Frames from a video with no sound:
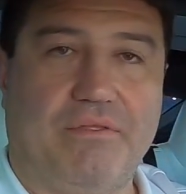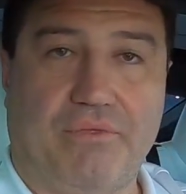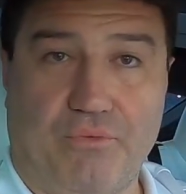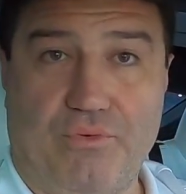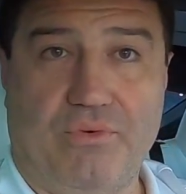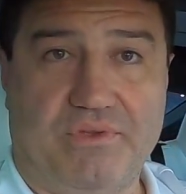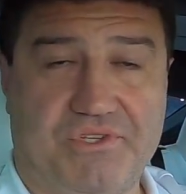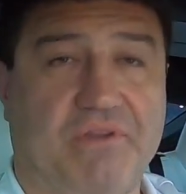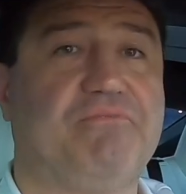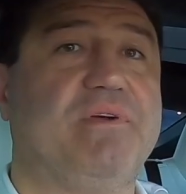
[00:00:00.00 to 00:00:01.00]
through
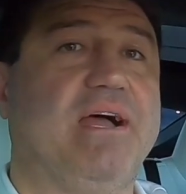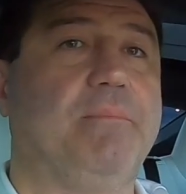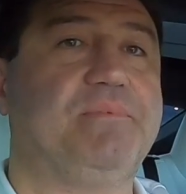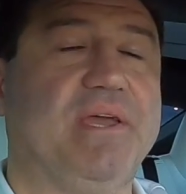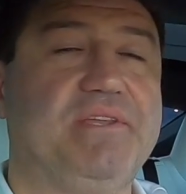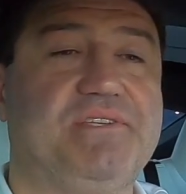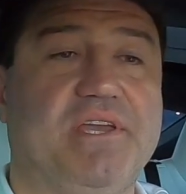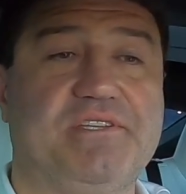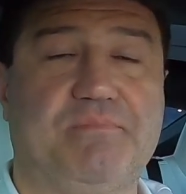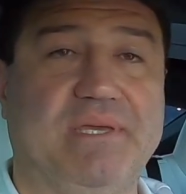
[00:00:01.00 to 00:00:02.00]
software updates
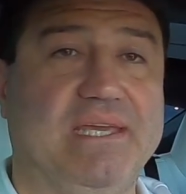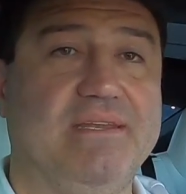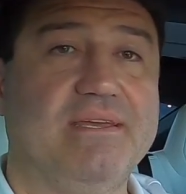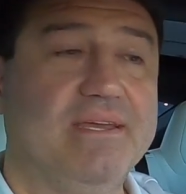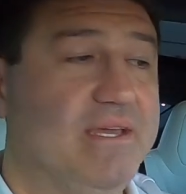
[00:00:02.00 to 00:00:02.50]
has been